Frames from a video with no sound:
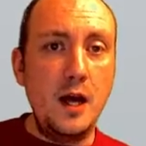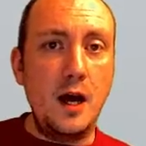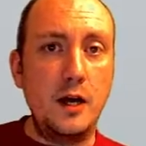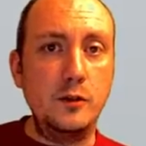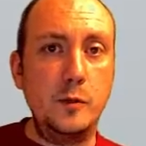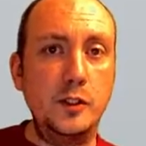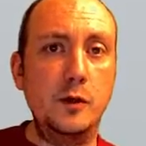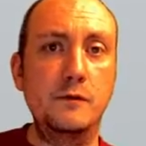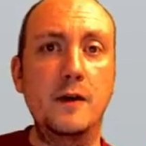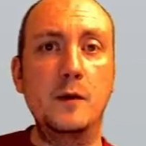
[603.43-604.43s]
You'll be
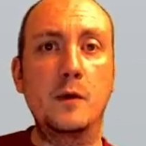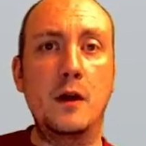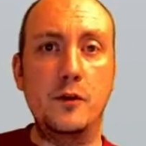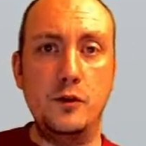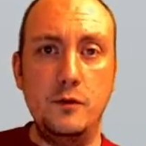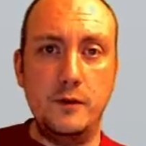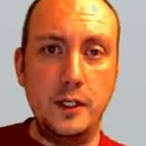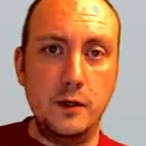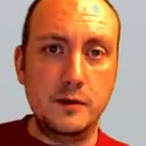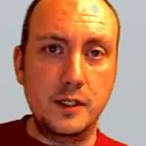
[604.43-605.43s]
notified when all the new
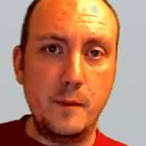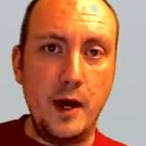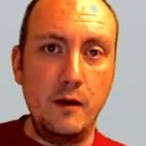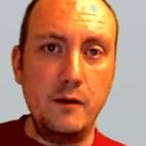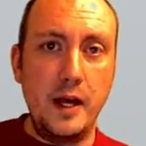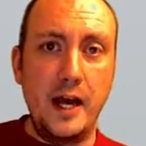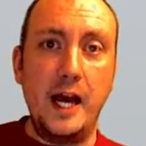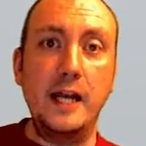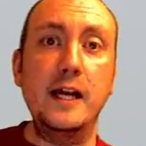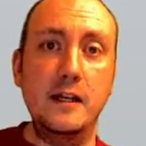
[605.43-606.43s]
videos come out. And
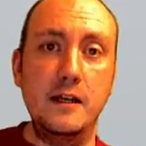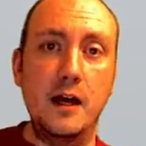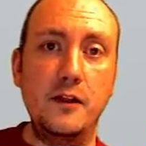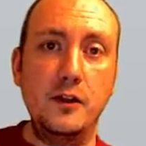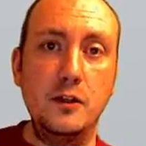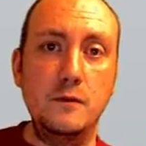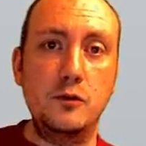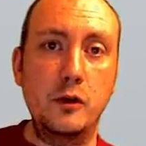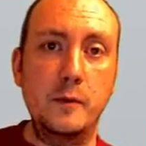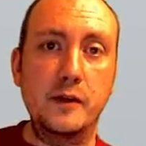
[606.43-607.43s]
again, thank you for
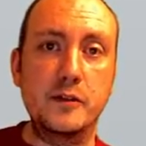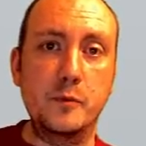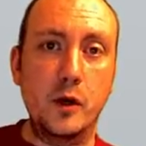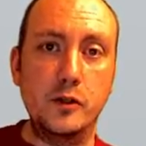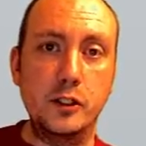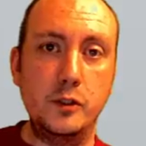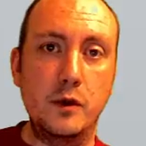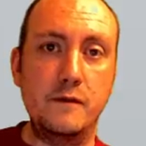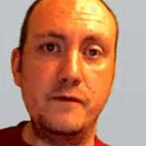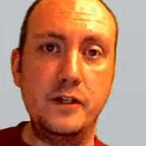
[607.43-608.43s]
joining me on this part 2 of
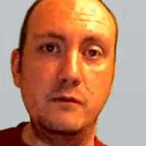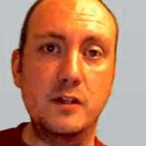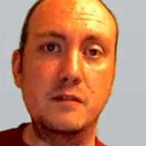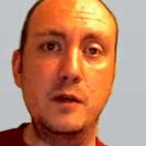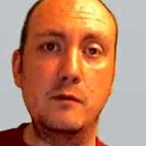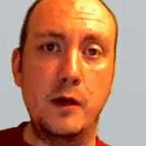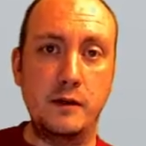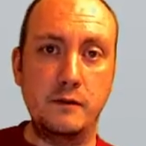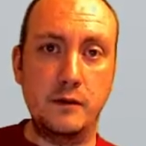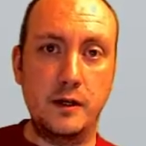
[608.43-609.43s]
the resume writing
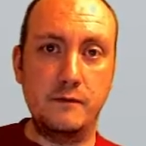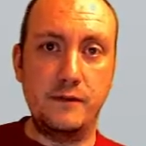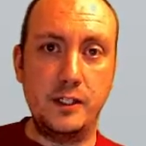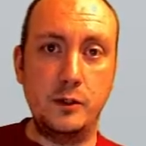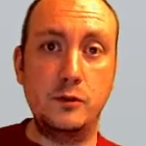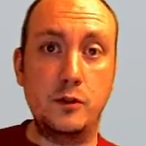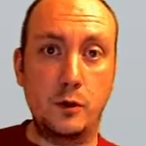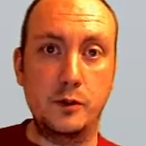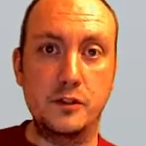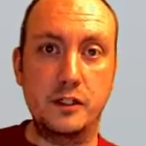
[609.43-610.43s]
video tutorial
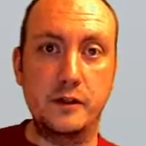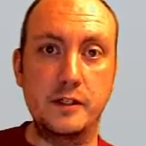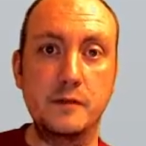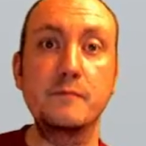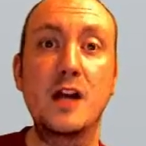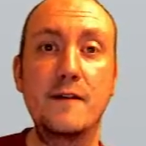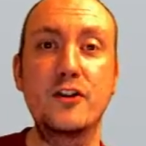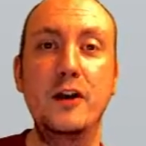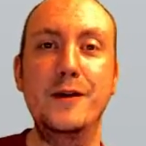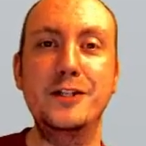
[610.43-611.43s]
series. Have a great
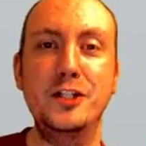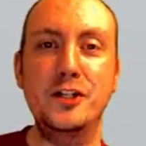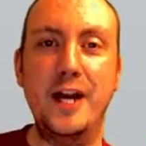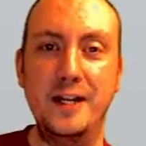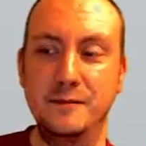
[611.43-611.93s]
rest of your day.